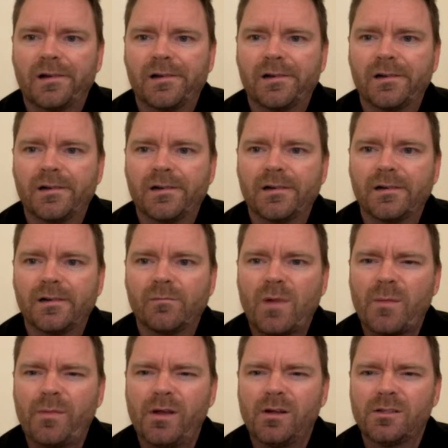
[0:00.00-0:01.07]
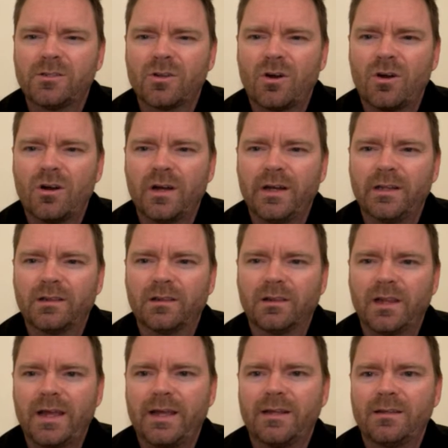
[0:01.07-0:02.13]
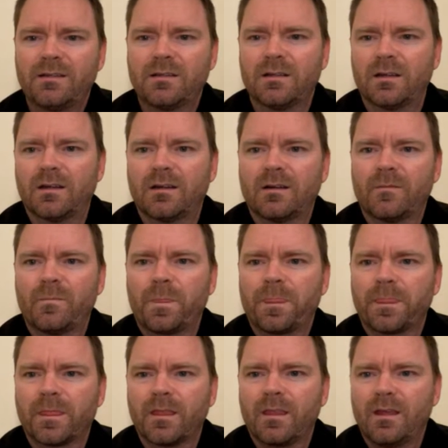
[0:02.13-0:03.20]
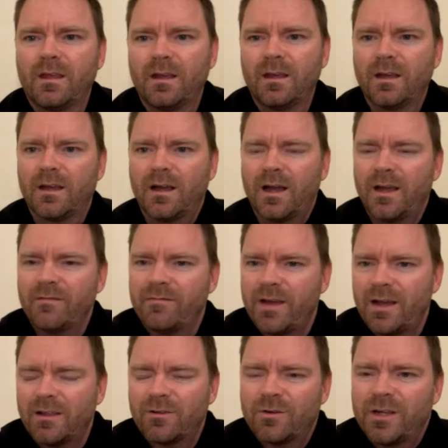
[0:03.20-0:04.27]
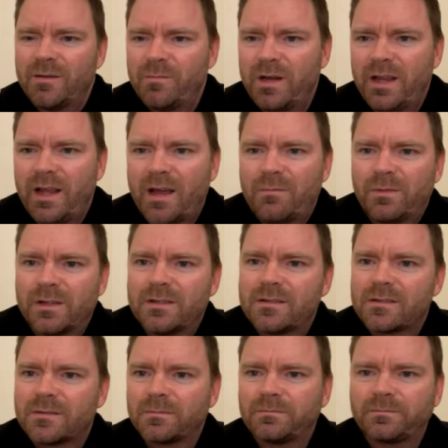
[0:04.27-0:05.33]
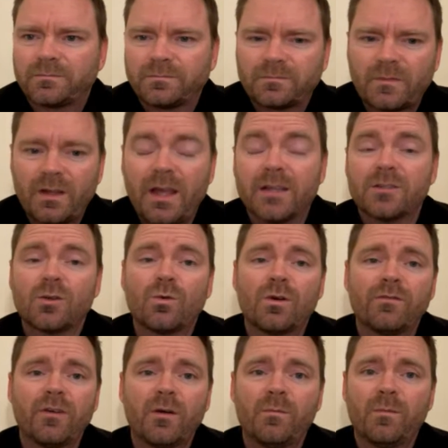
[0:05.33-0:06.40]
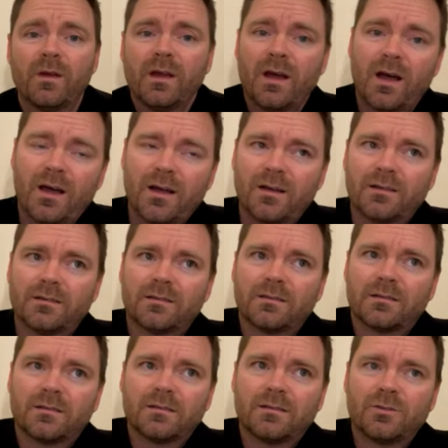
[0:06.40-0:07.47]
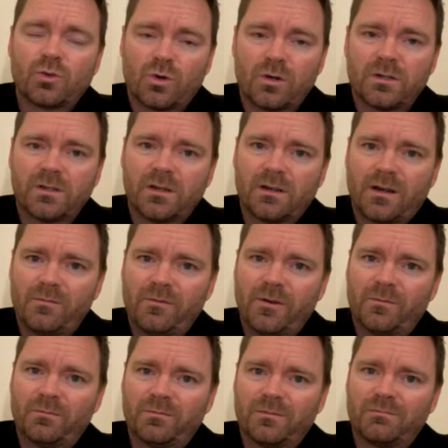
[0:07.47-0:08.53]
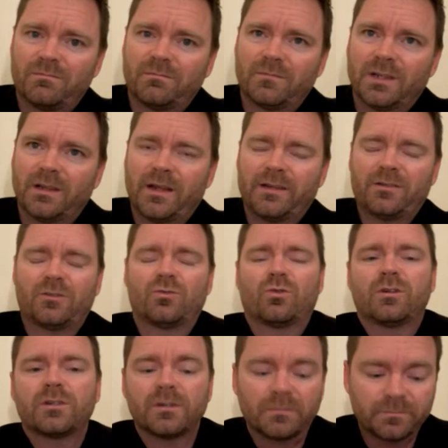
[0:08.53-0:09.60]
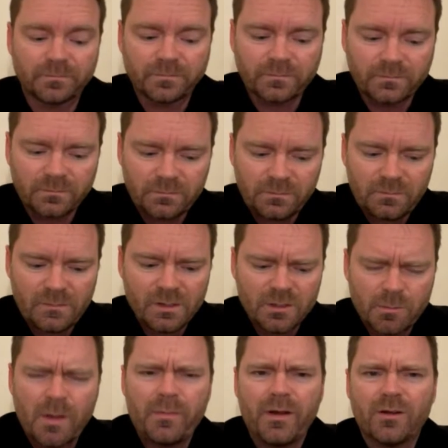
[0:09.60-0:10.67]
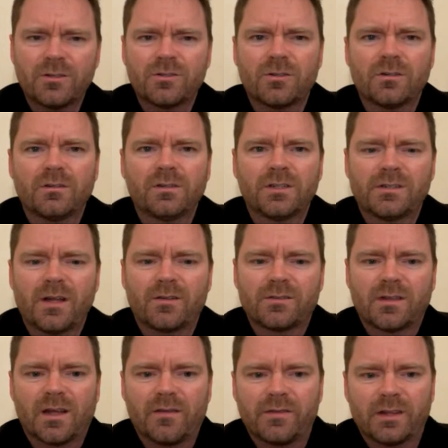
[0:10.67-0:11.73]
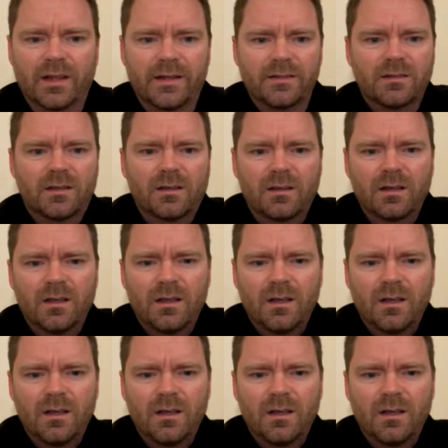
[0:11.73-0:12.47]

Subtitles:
My parents are in Atlanta. Hi, Valerie in Minneapolis. Yeah, so we're from Georgia. I'm from Atlanta, Georgia. So my parents are just outside of Atlanta.